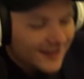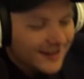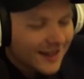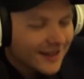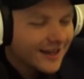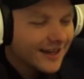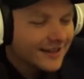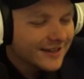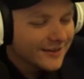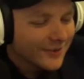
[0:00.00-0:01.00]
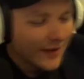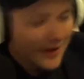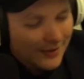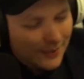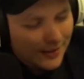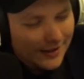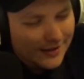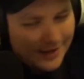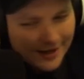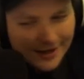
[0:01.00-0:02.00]
10-liner. Oh
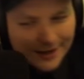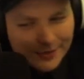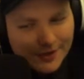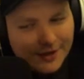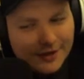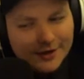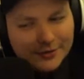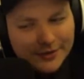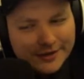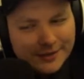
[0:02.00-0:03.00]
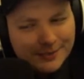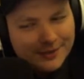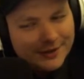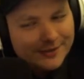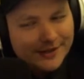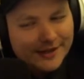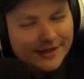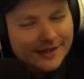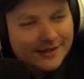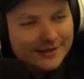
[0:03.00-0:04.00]
man, damn. Right up there,
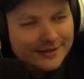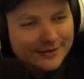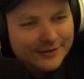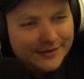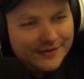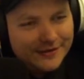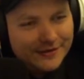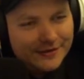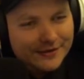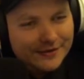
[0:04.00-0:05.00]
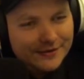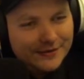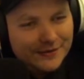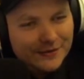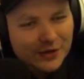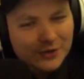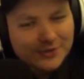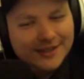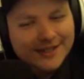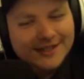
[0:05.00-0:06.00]
man, with
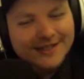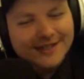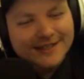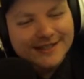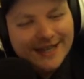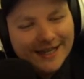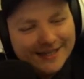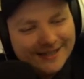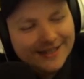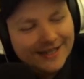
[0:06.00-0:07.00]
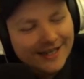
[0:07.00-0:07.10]
Tolkien and